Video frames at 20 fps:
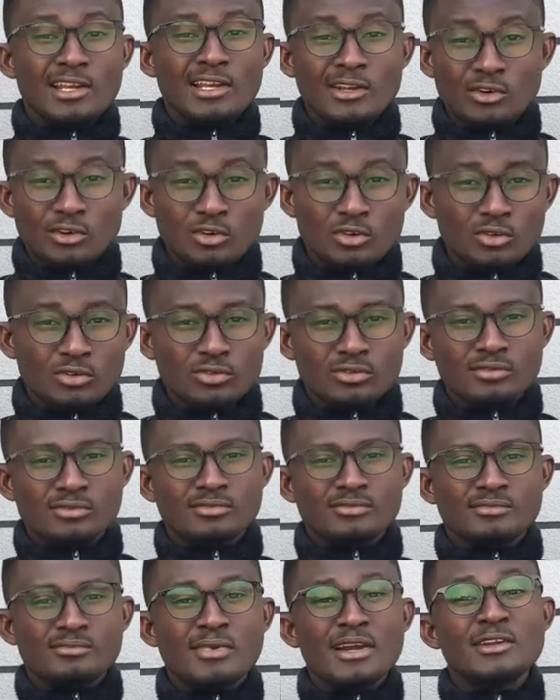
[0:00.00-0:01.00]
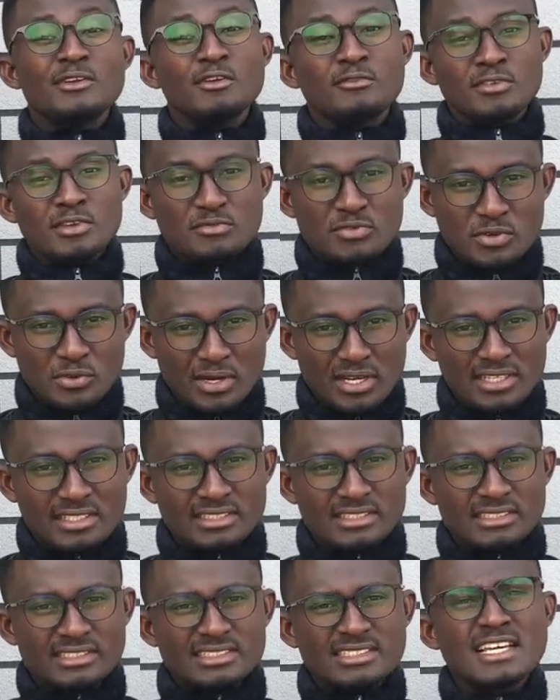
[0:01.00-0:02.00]
Hello, my lovely viewer.
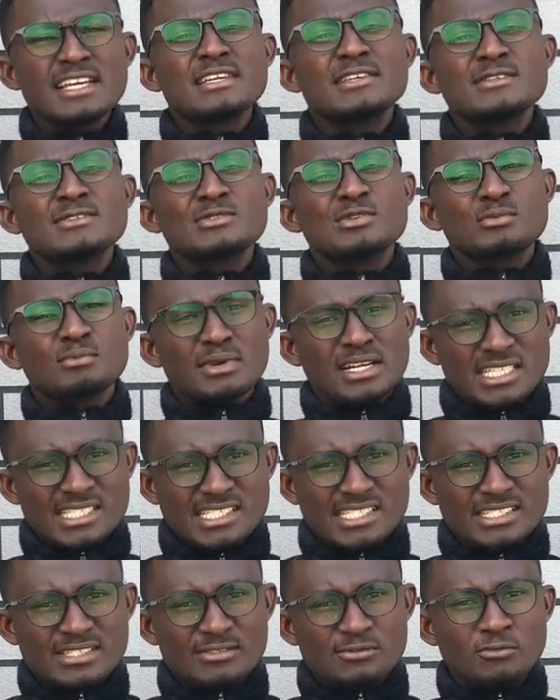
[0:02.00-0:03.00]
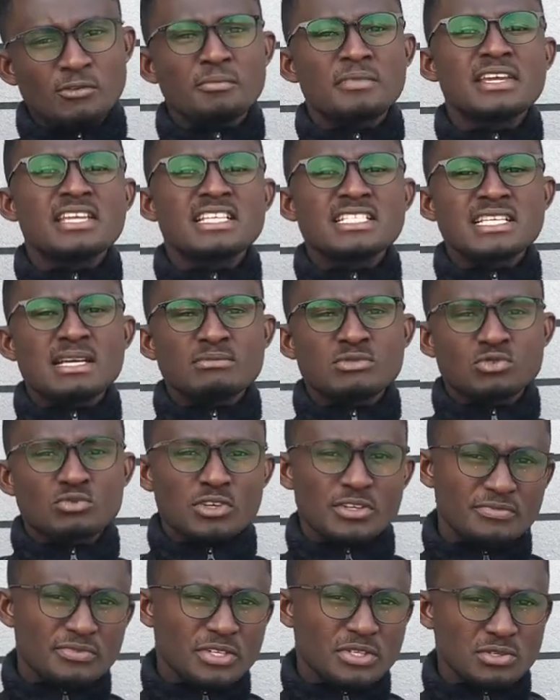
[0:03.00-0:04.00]
Thank you so much for making time to
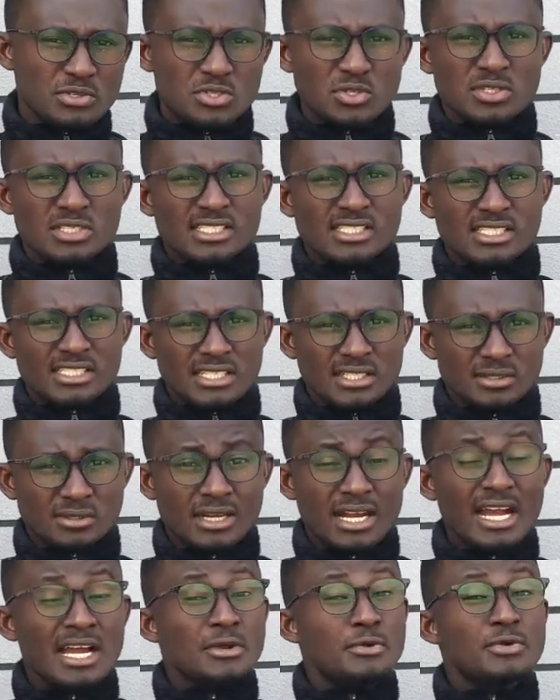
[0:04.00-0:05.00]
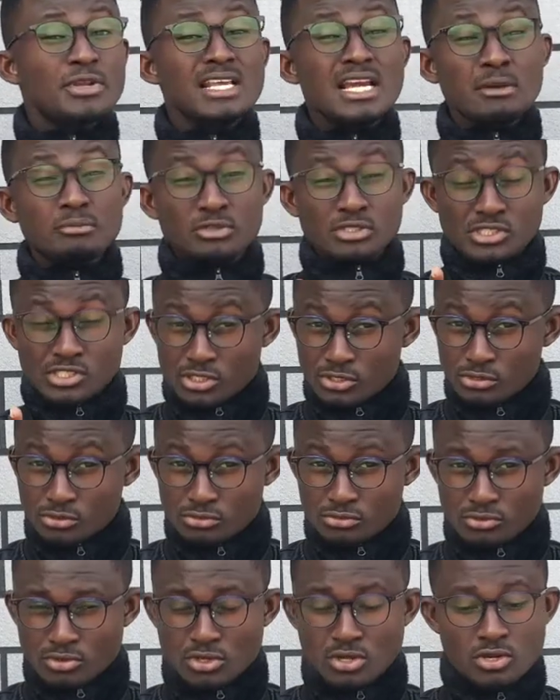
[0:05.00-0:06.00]
watch videos on this channel. I really appreciate
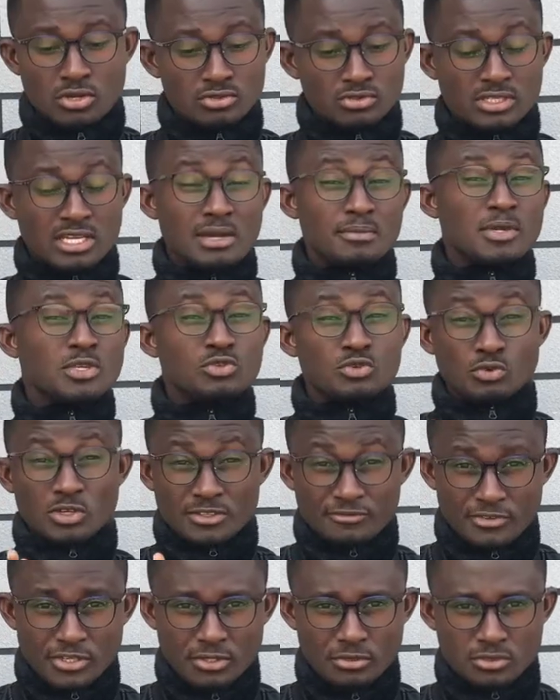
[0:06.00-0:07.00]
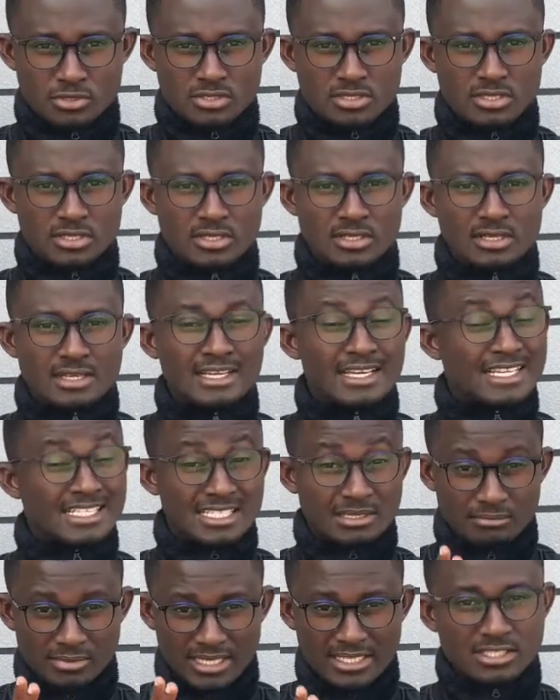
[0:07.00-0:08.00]
you to come here to watch videos.
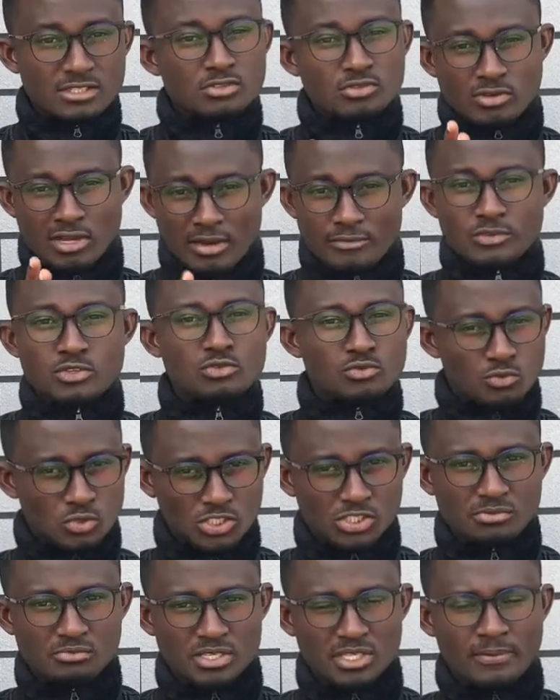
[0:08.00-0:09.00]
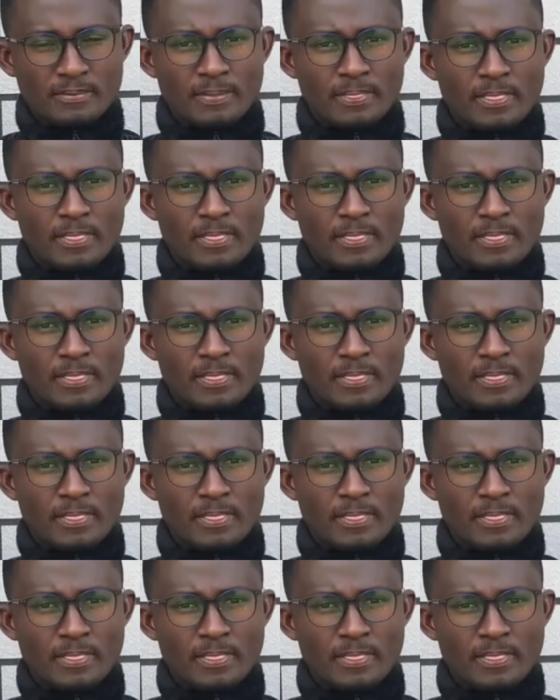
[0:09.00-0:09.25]
It's a blessing to have you to watch me.